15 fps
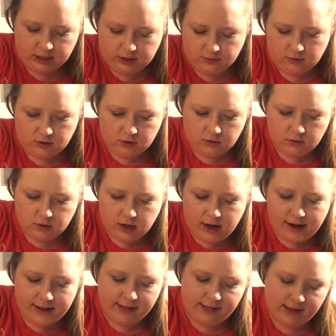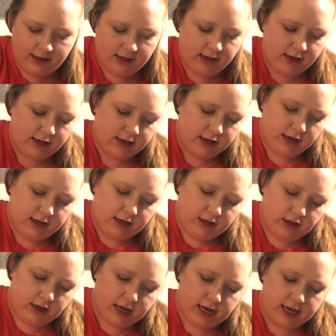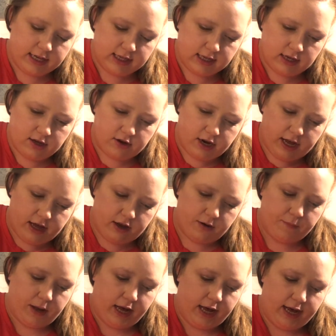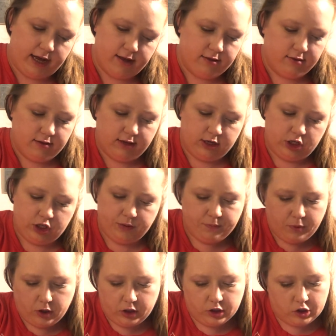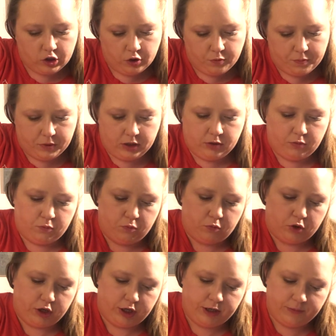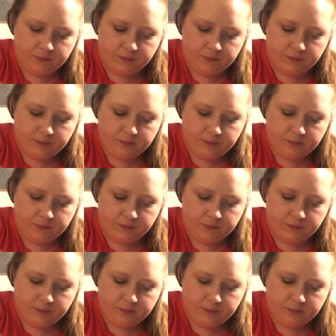So do not think you guys can go down and buy a cheap bar of soap and work.